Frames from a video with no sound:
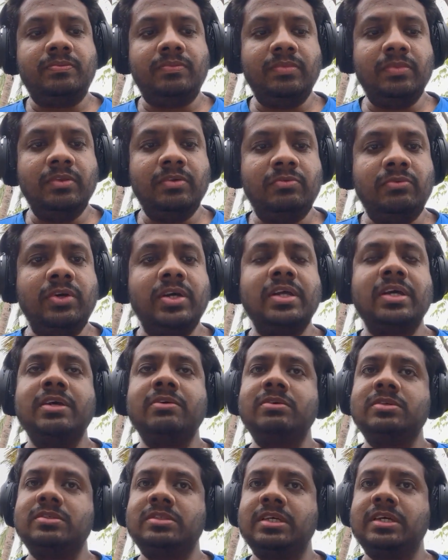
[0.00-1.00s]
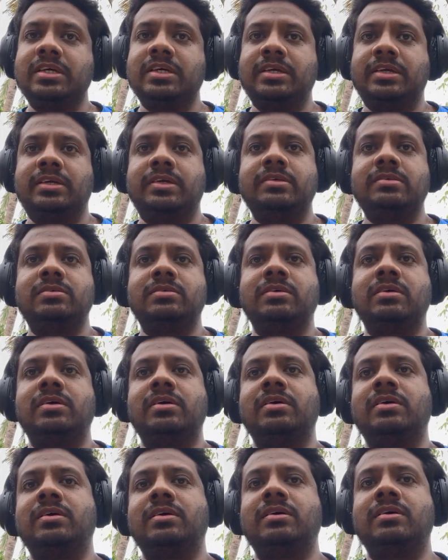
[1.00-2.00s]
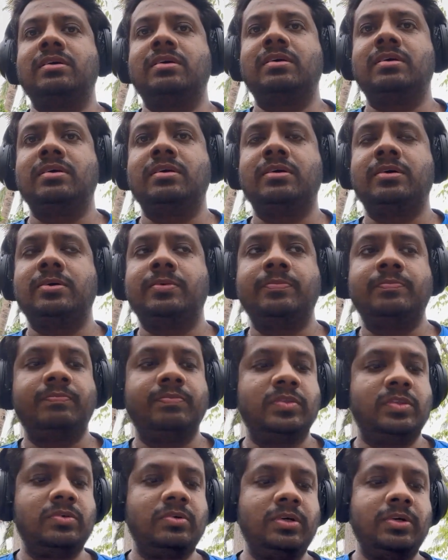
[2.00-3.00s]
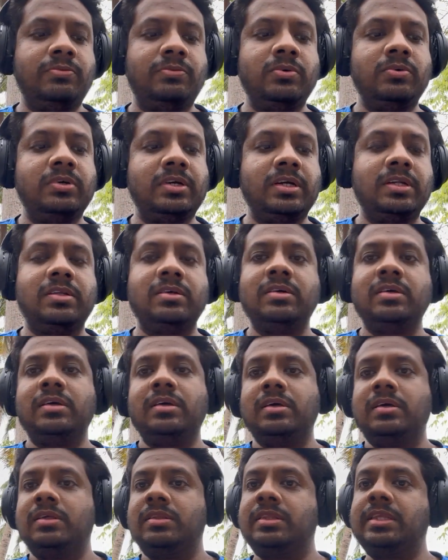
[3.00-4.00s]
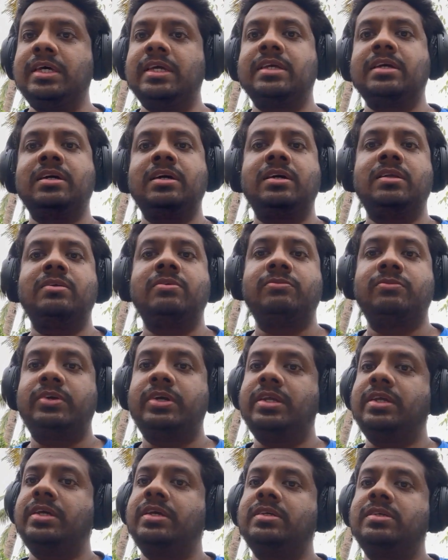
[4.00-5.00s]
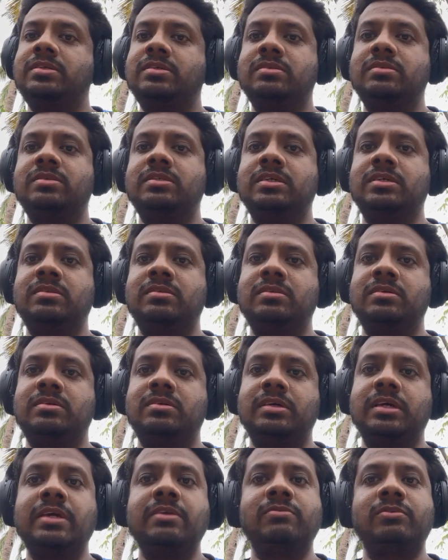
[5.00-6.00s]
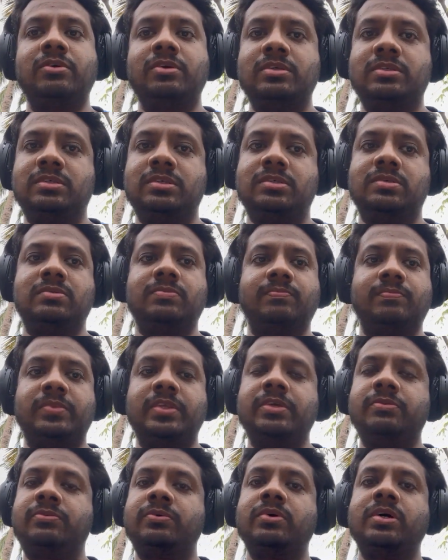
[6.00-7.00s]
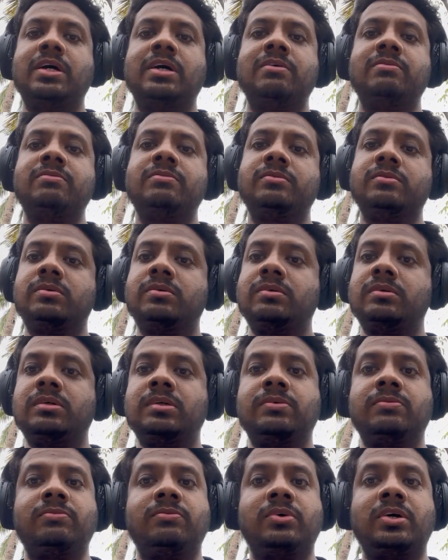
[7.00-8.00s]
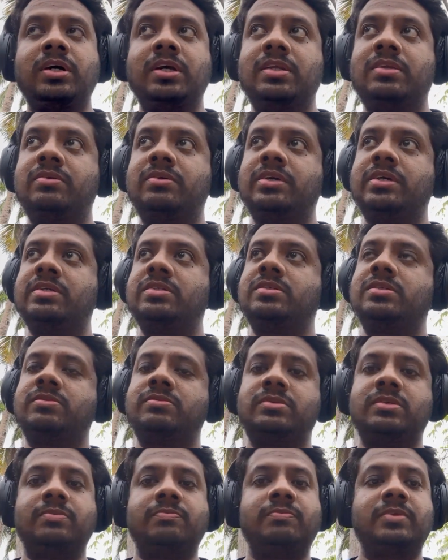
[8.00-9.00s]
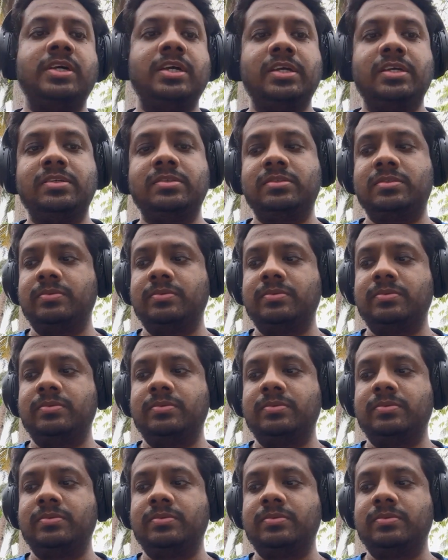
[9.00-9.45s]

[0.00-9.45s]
what I was thinking is, so if you get that kind of variations in the invoices, if you have a wide range of suppliers,